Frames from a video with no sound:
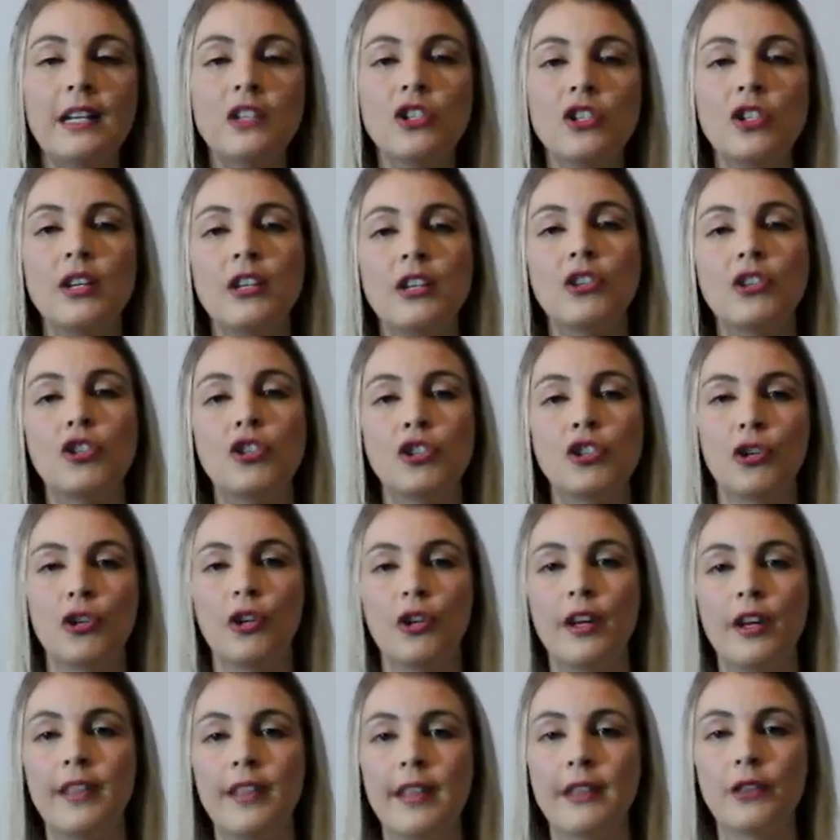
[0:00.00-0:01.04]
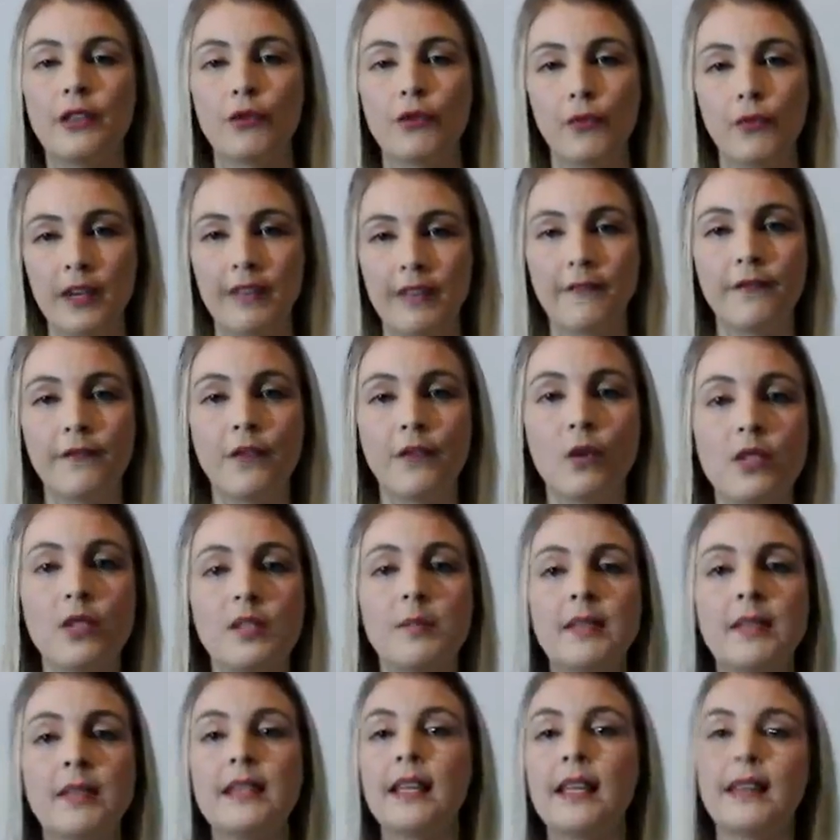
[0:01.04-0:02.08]
to ensure that the
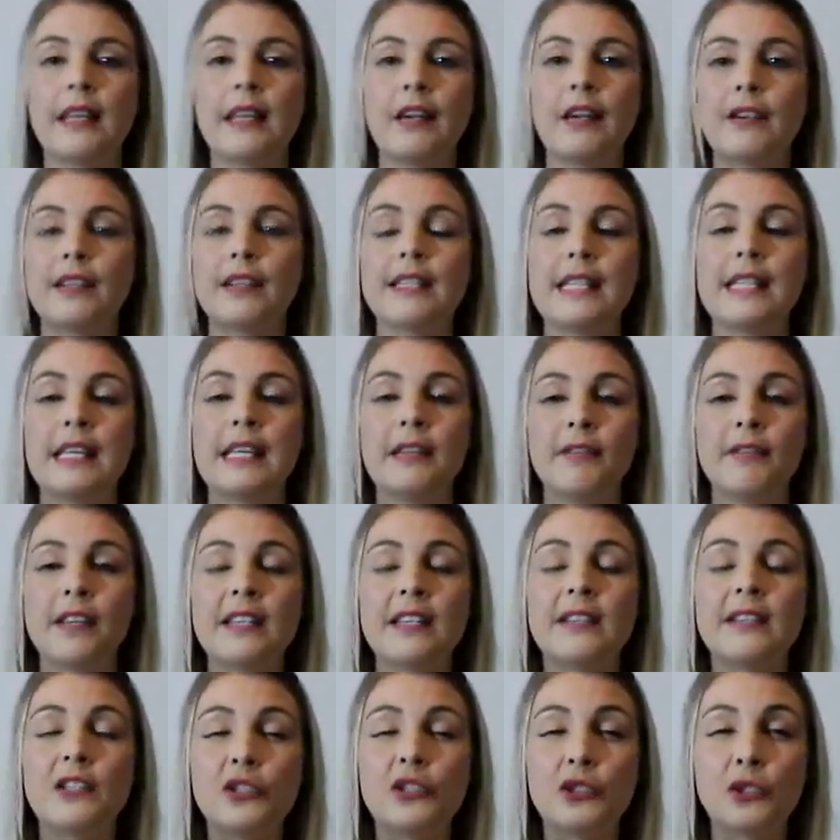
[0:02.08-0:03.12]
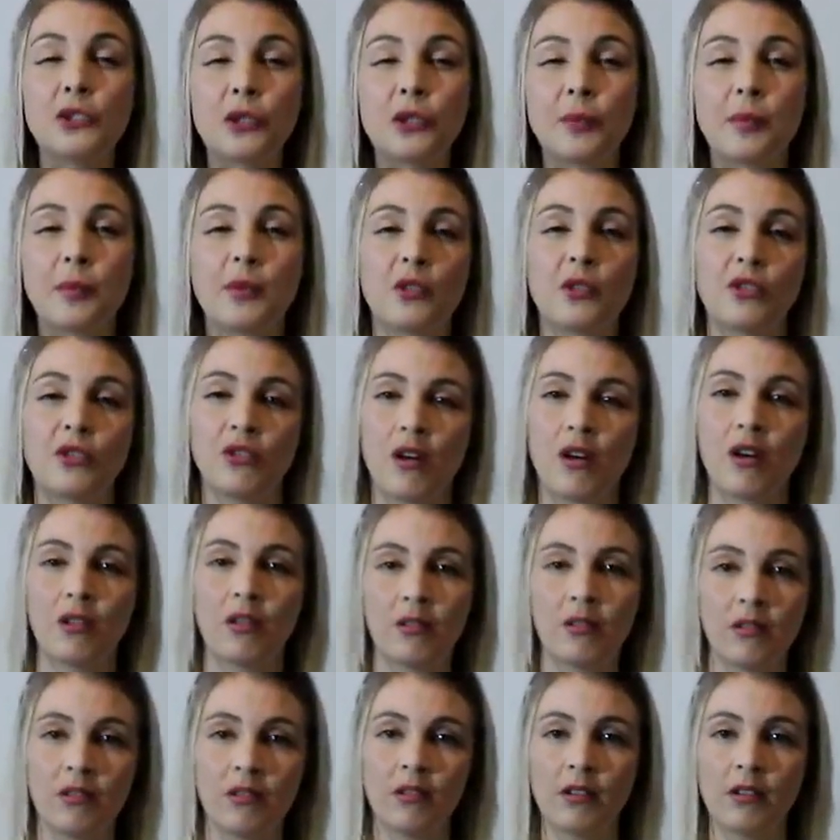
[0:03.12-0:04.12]
reinforcement that they receive is super strong.